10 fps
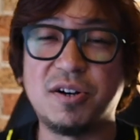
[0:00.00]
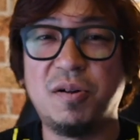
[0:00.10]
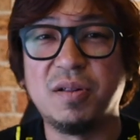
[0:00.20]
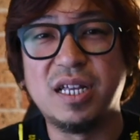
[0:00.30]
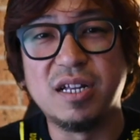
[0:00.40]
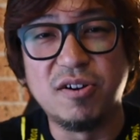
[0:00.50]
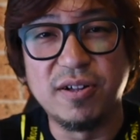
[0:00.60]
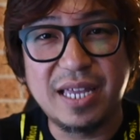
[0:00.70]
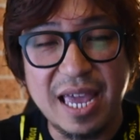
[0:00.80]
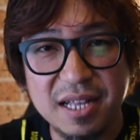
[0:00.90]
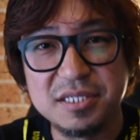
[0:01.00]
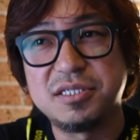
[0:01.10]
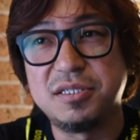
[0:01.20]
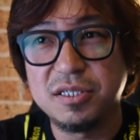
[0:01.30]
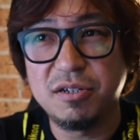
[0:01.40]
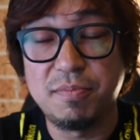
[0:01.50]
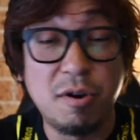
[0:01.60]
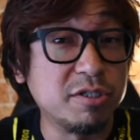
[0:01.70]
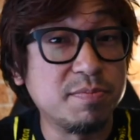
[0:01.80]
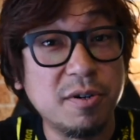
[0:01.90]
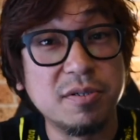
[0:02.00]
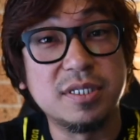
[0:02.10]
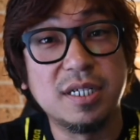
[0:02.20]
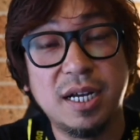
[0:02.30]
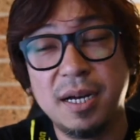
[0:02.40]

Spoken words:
they're all either got cancelled or postponed.